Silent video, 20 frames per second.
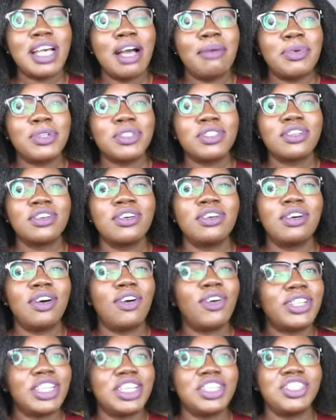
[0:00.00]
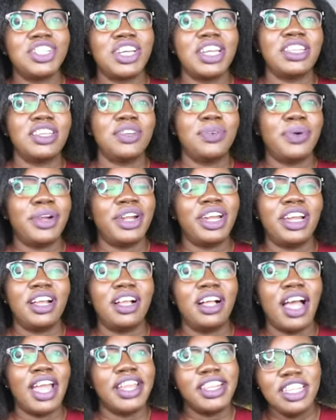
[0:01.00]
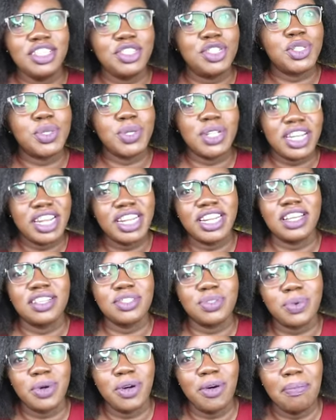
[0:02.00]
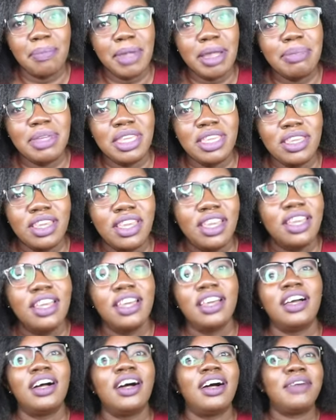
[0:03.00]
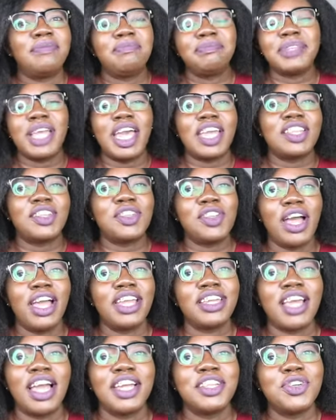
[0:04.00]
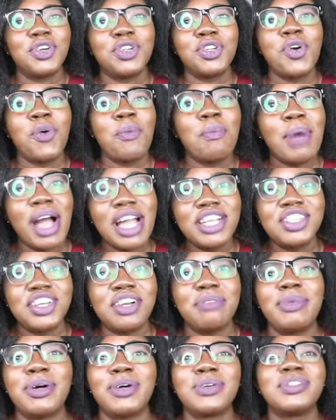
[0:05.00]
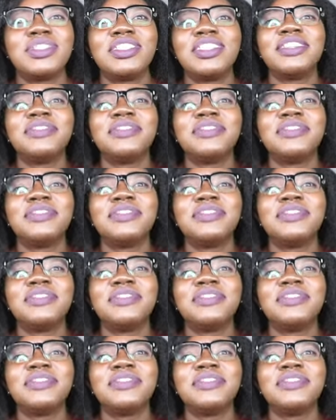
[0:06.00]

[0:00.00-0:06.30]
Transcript: I'm also on a journey where I need to learn as well. Maybe I don't know much about